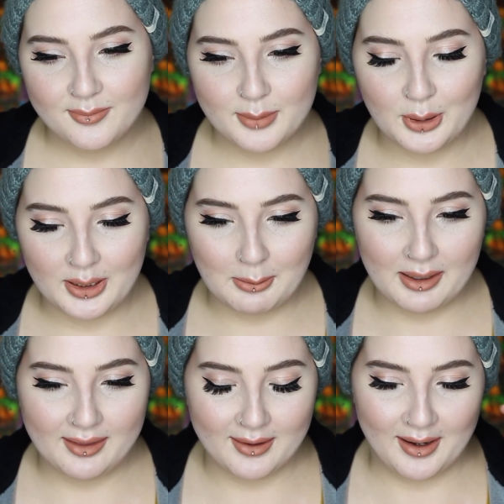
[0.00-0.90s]
putting
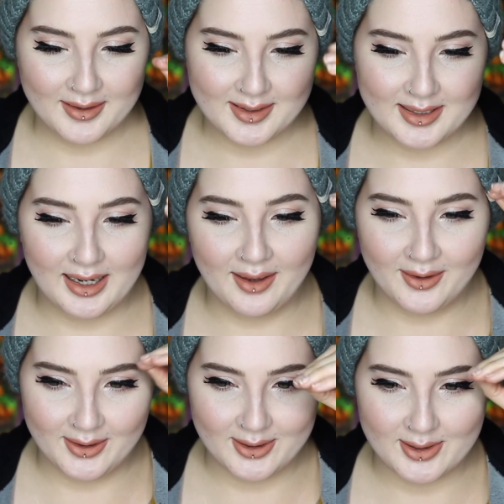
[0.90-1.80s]
my thoughts
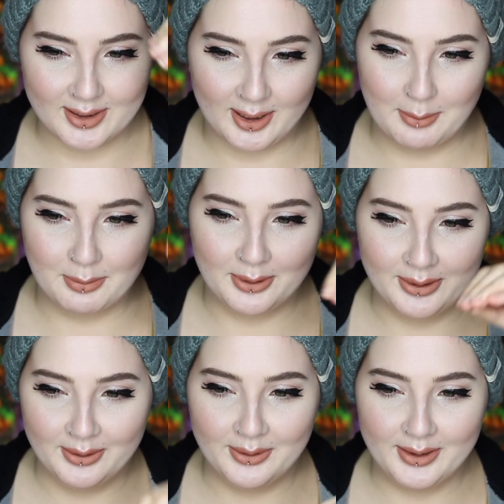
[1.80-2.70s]
together in just a couple
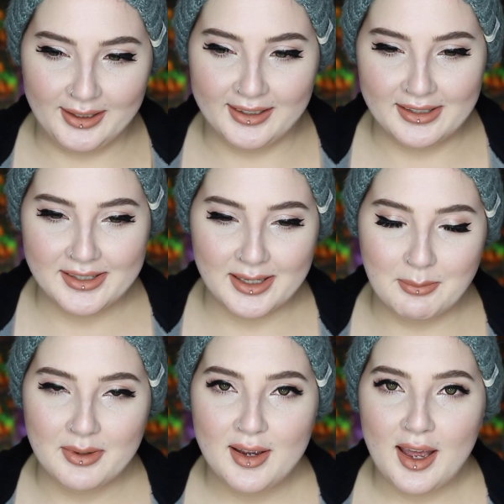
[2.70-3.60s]
little things.
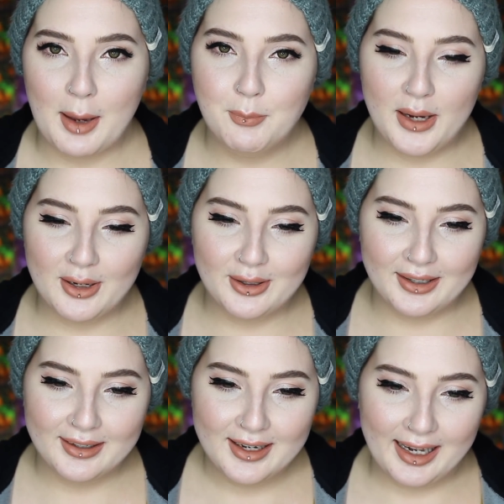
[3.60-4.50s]
I'm better
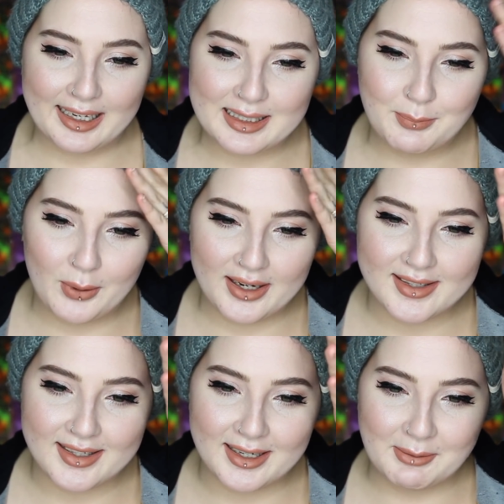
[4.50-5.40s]
at
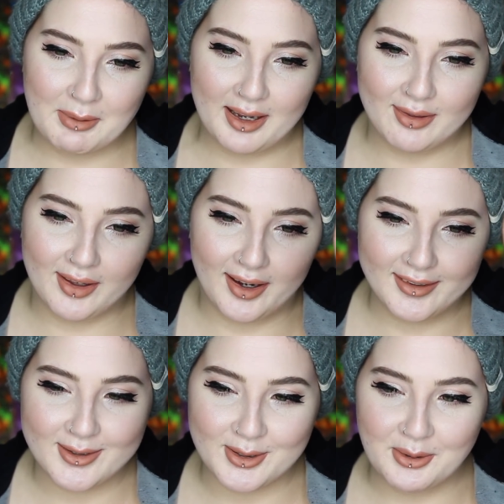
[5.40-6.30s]
expressing my
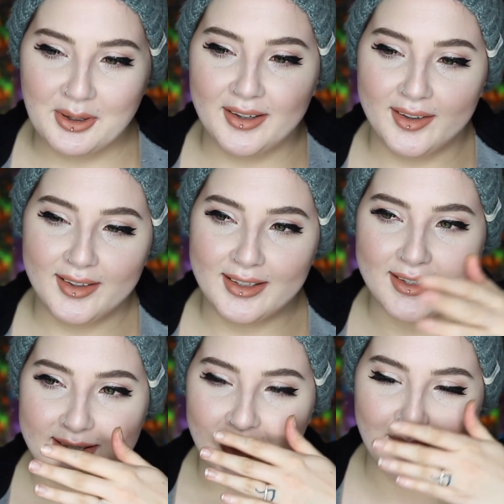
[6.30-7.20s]
thoughts through art
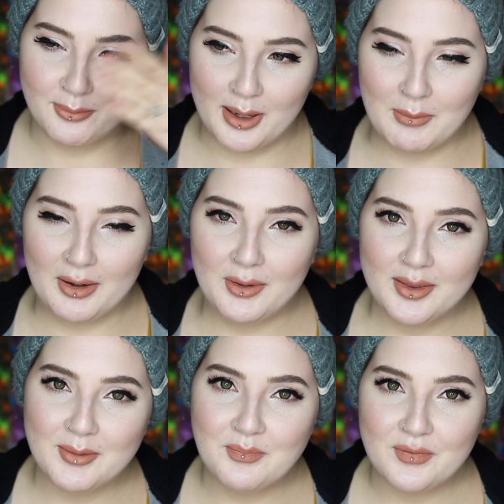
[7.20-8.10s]
instead of my mouth,
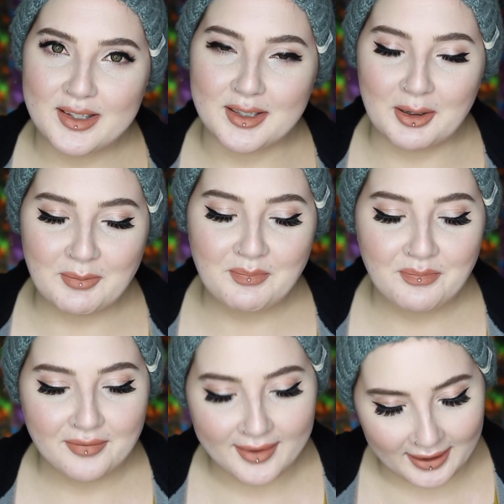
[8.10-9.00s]
so.
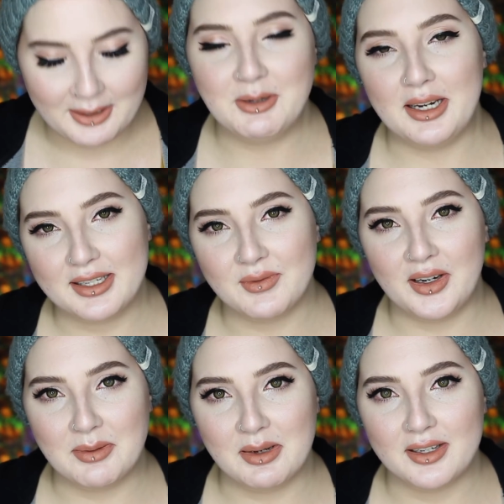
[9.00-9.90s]
Thank you guys
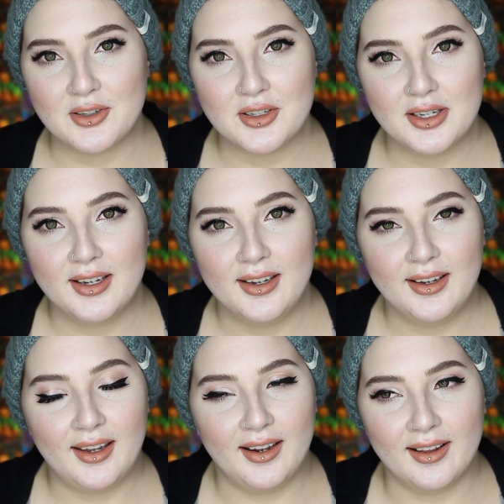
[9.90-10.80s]
very much,
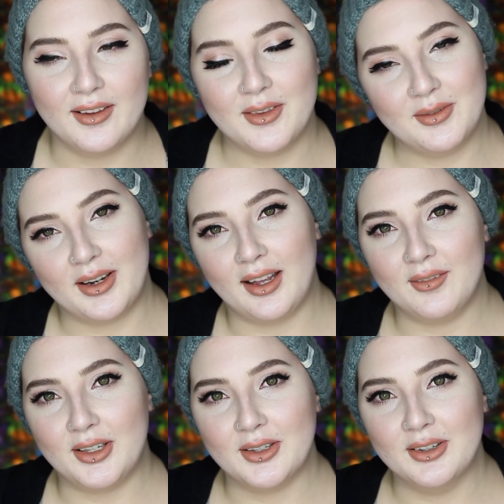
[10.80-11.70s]
and I love the fuck out
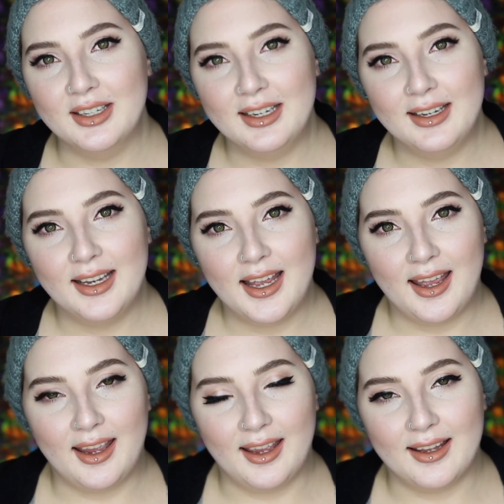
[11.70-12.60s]
of you,
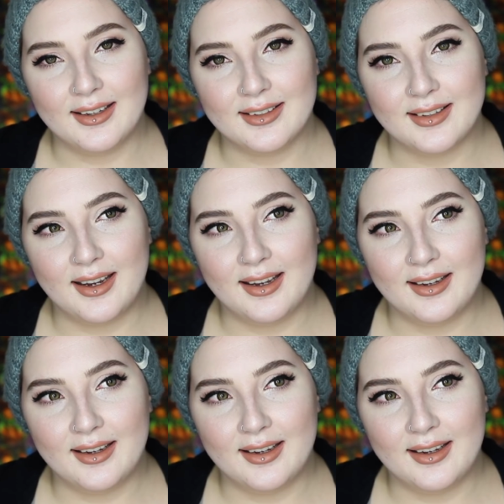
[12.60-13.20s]
and